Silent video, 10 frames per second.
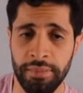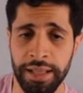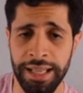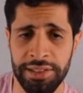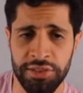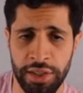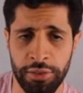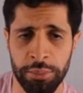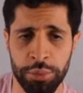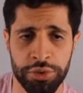again,
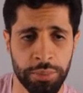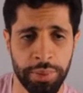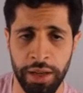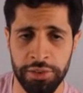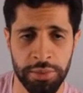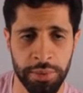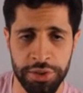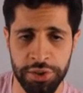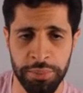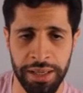several moves are possible.
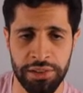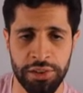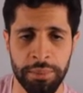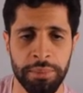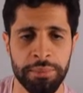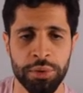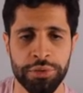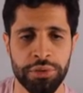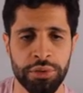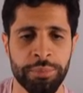Just make some
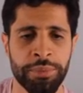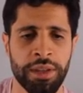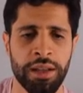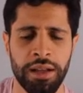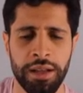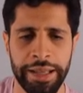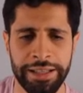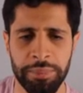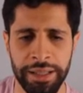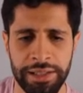moves to
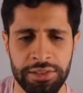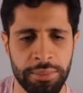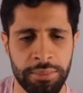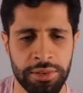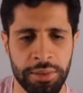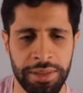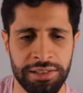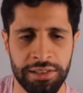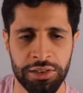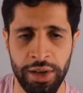explain some
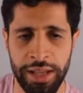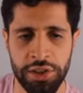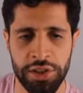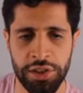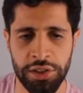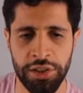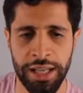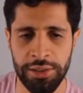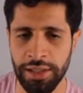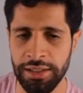basic strategy here.
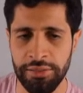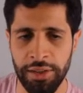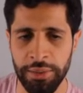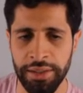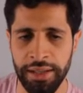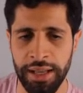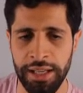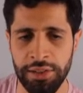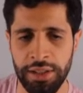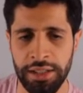Again, you can develop the
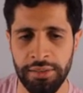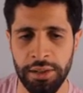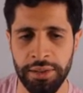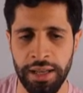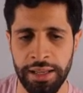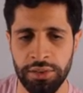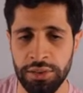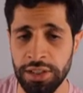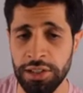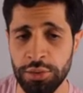knight. You can develop the knight to
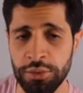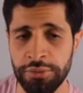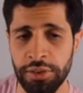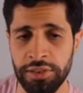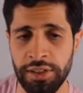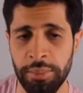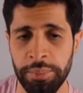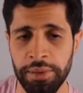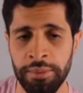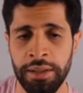d2, for
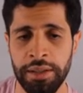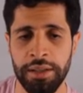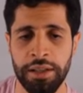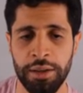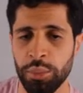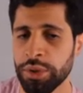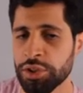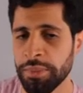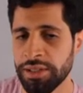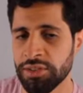example,
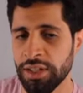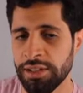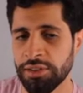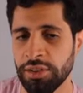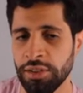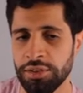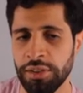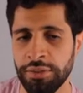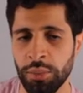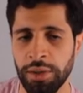which makes sense because
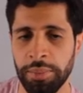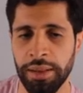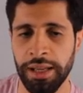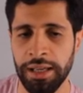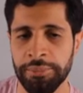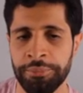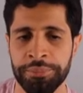if you want to play